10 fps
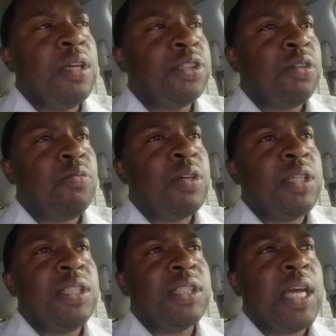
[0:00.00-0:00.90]
So one
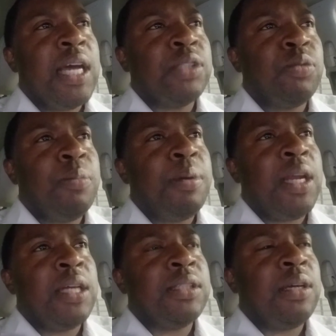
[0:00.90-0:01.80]
of these guys would have been
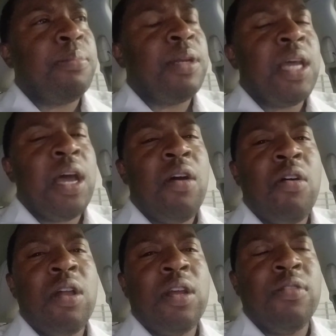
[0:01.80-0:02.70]
out there, but not
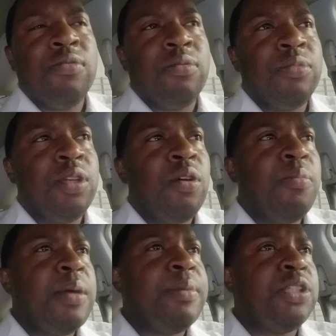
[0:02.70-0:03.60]
all of them.
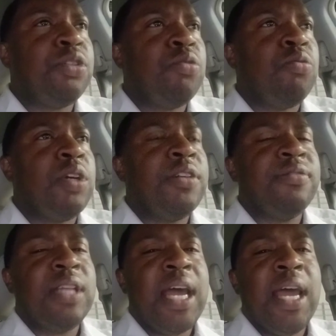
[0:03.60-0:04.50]
Maybe two,
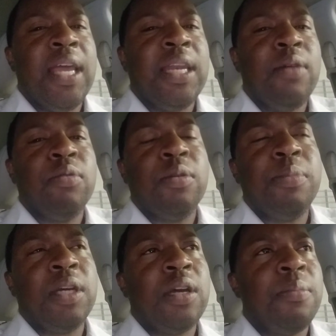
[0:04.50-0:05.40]
if that, and they would have
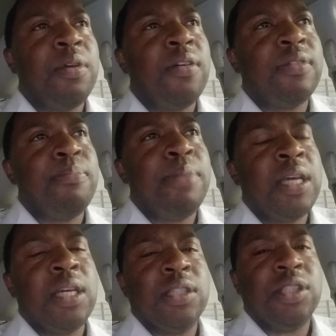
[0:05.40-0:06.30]
been coming off the
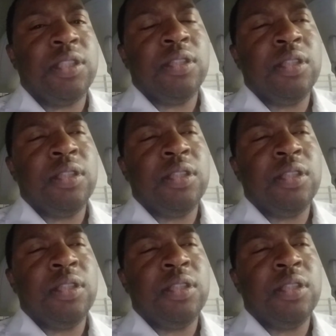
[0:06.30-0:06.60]
bench.